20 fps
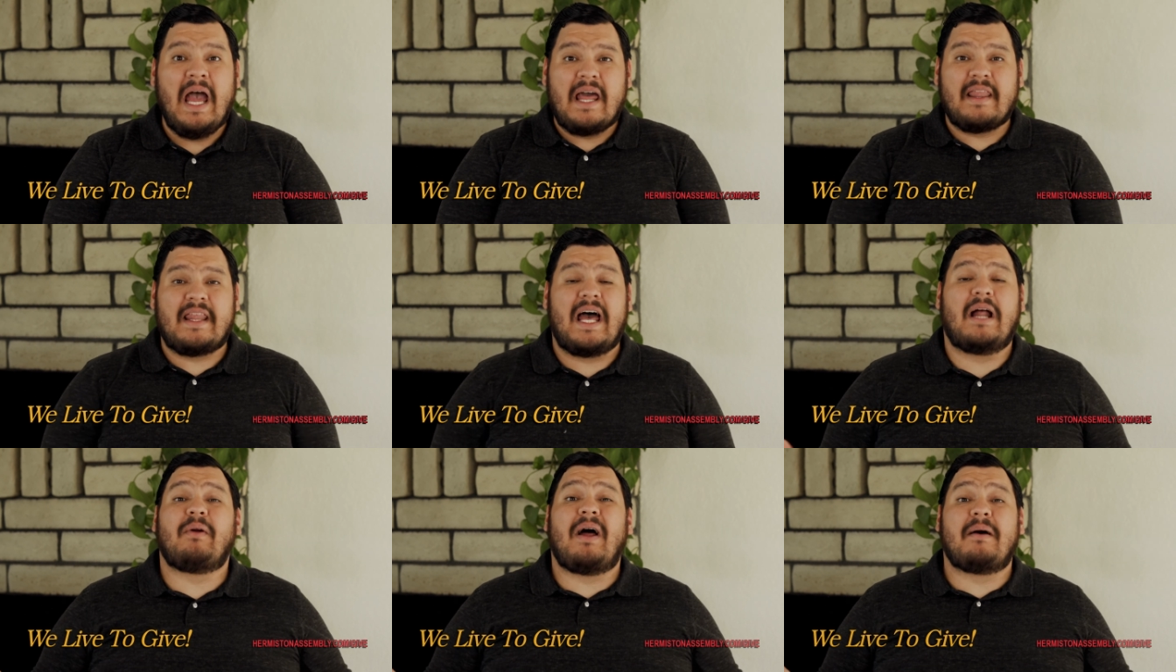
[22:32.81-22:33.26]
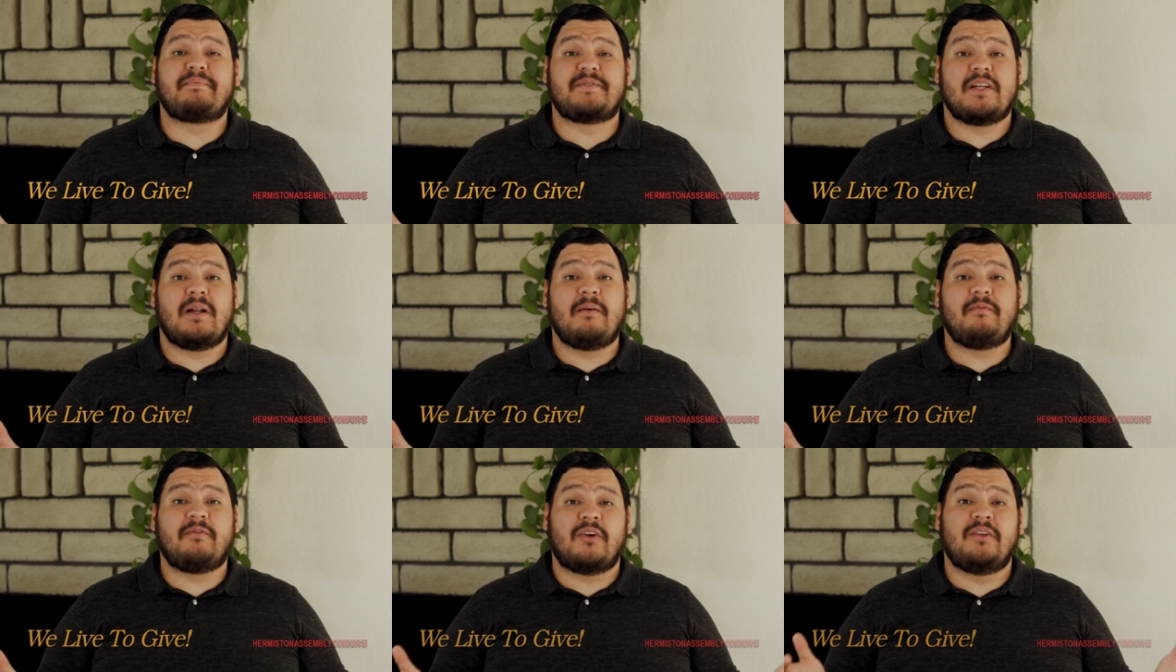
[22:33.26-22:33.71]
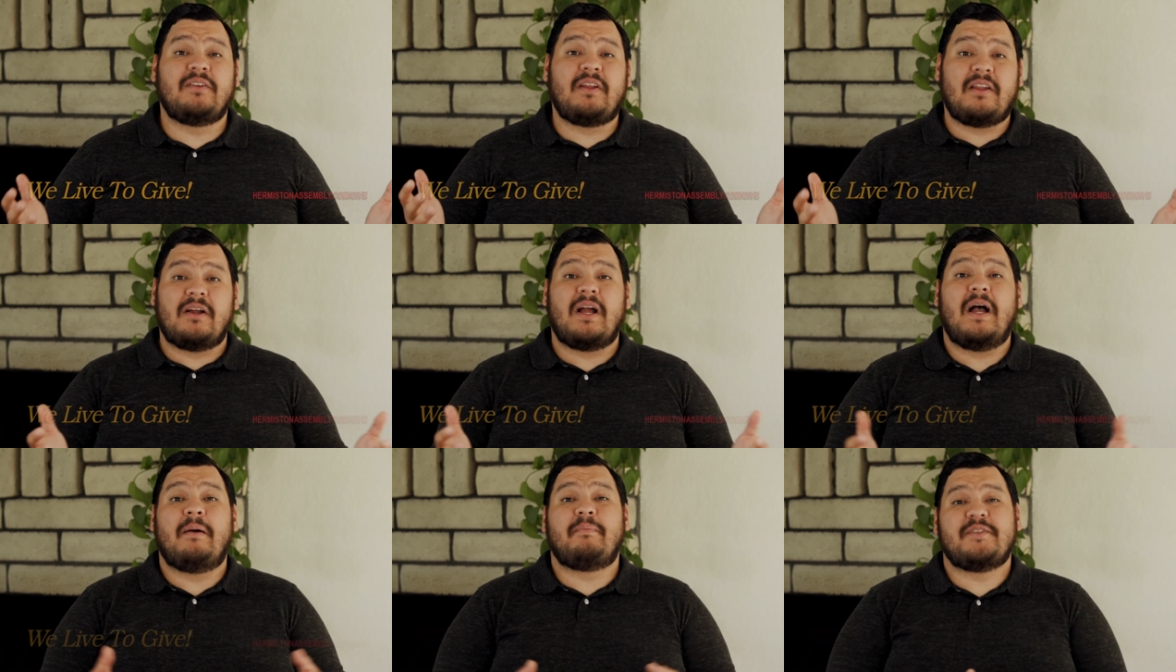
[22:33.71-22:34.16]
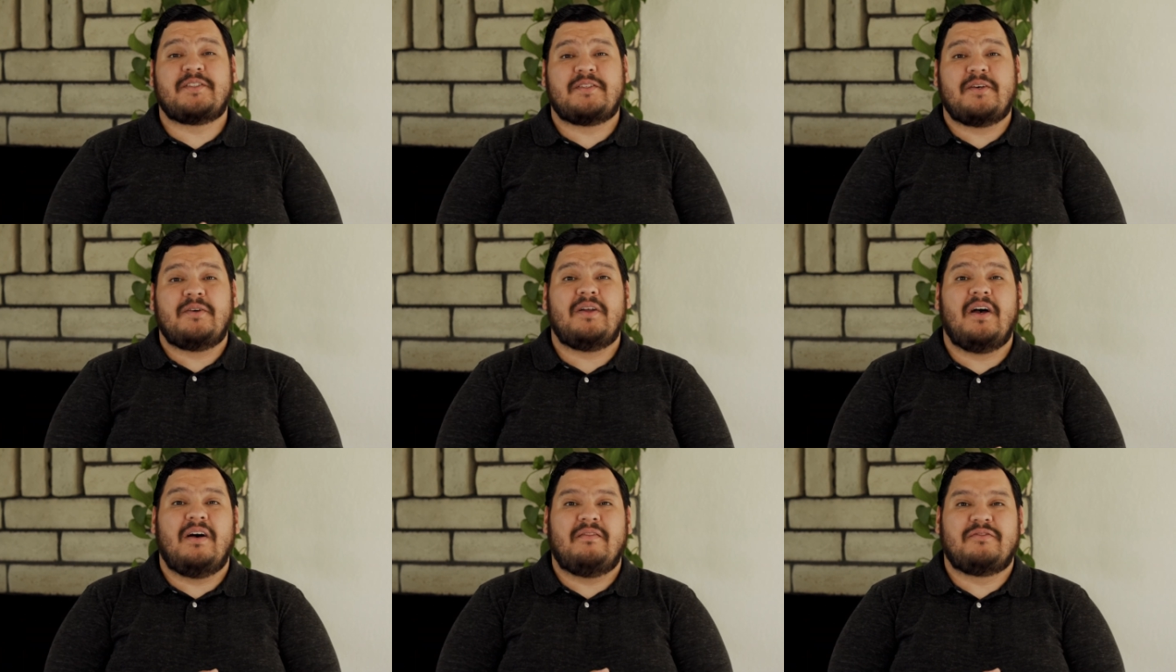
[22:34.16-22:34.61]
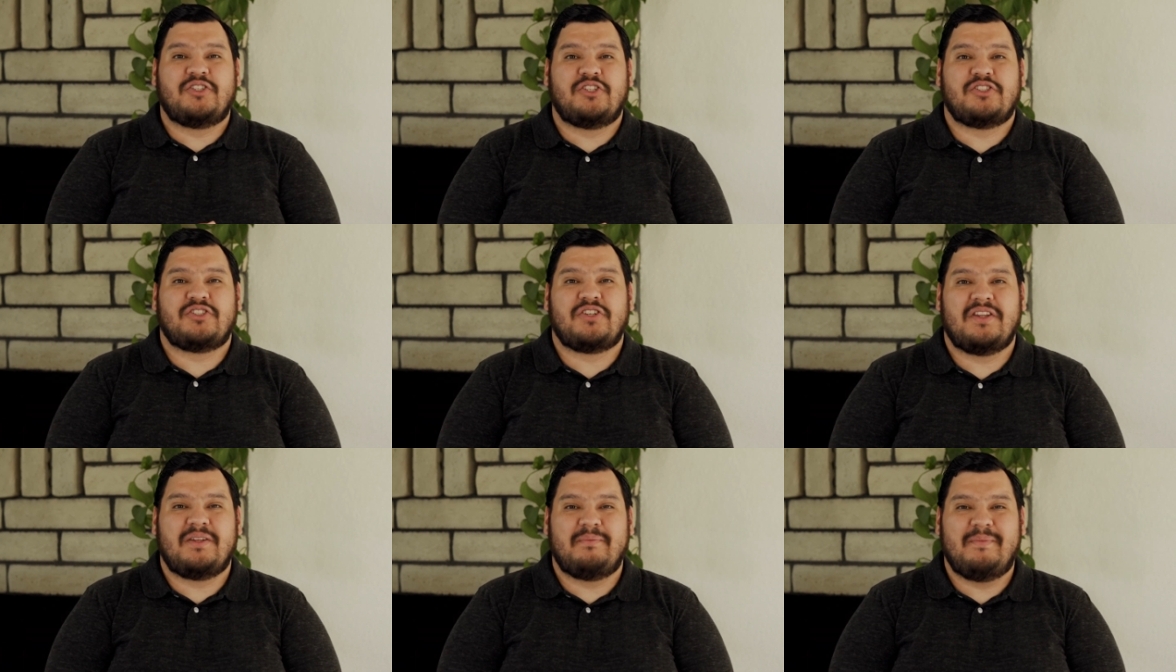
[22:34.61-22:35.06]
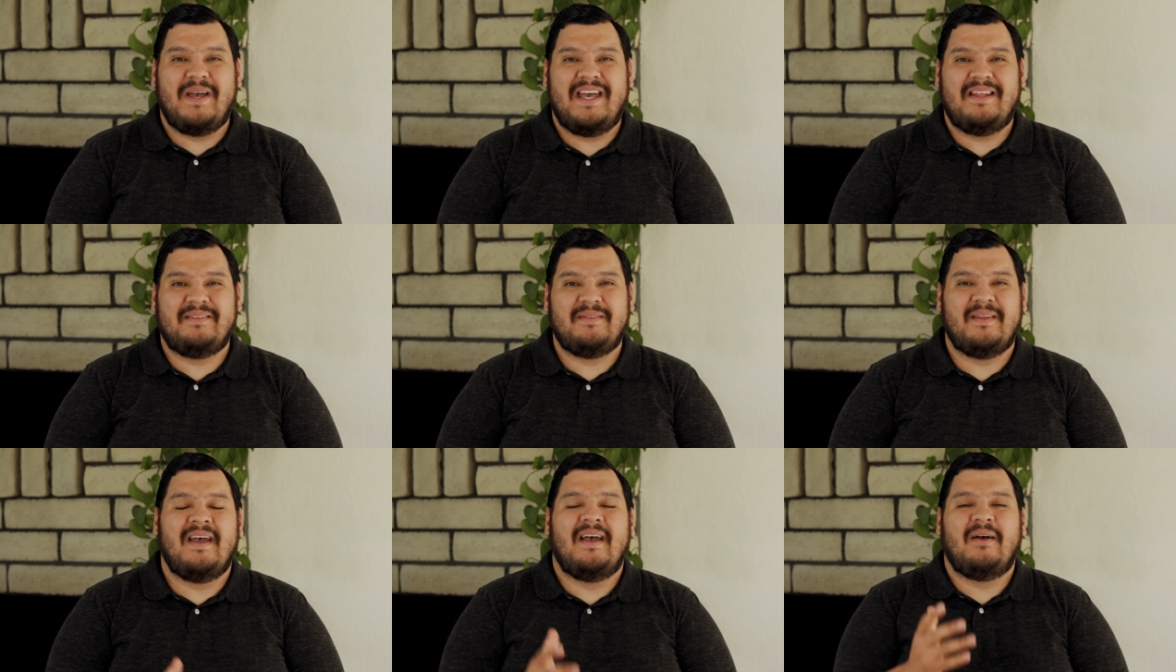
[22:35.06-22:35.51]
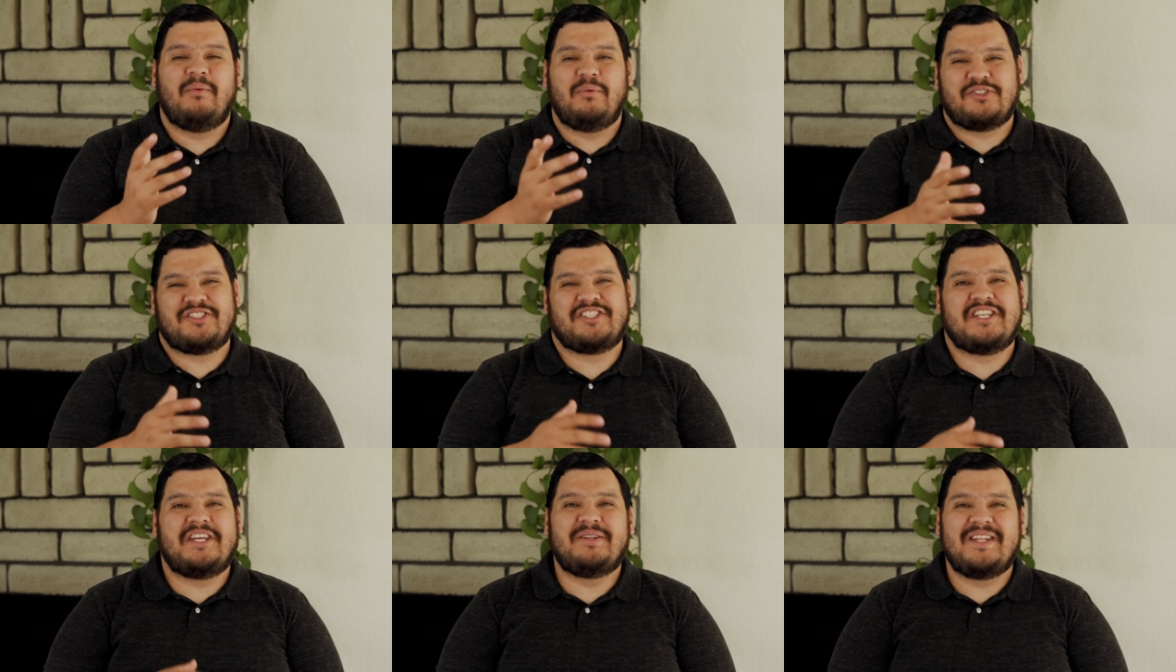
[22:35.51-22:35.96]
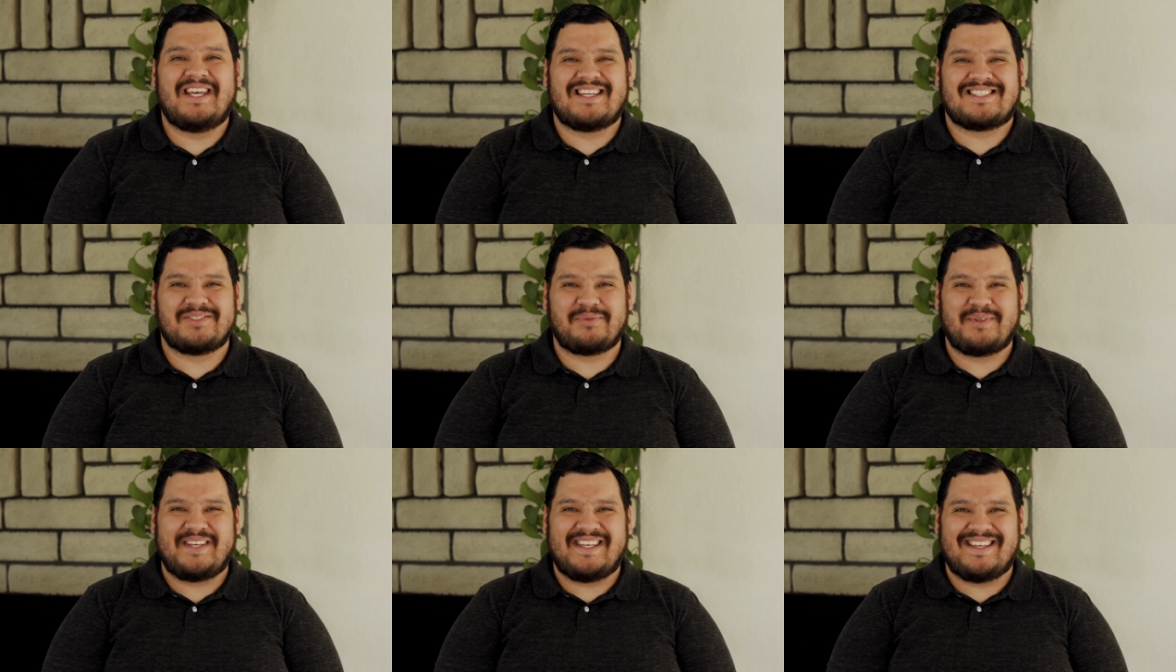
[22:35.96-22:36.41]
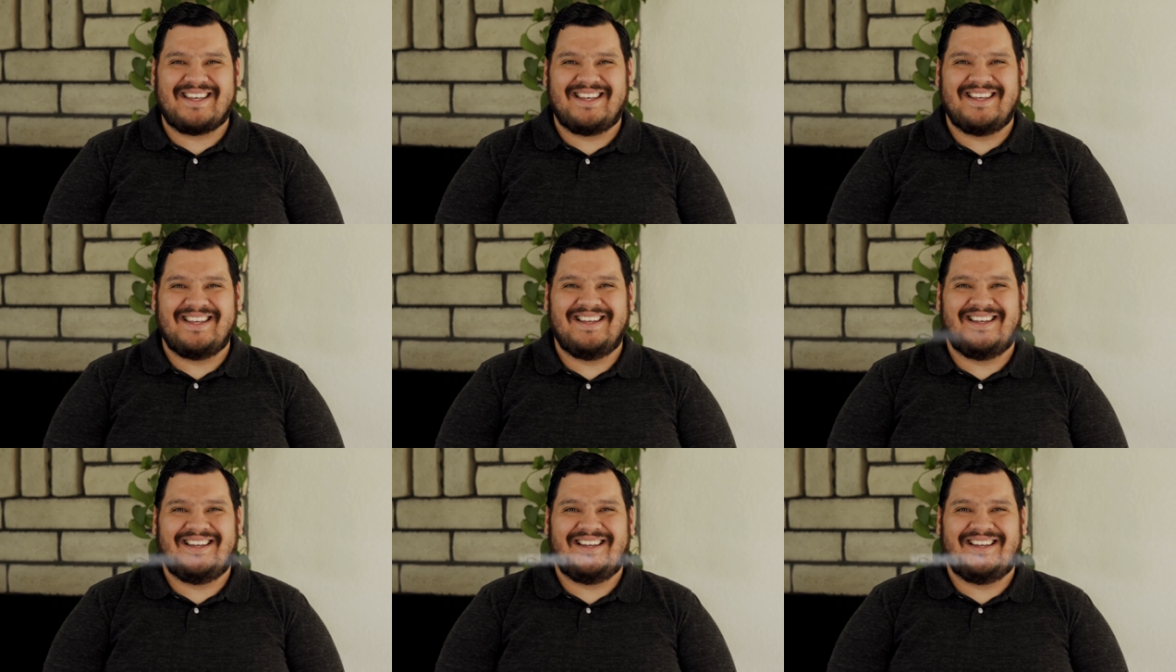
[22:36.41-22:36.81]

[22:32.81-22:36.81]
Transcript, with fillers: And that wraps it up for another episode of Church on Demand. We'll see you next week.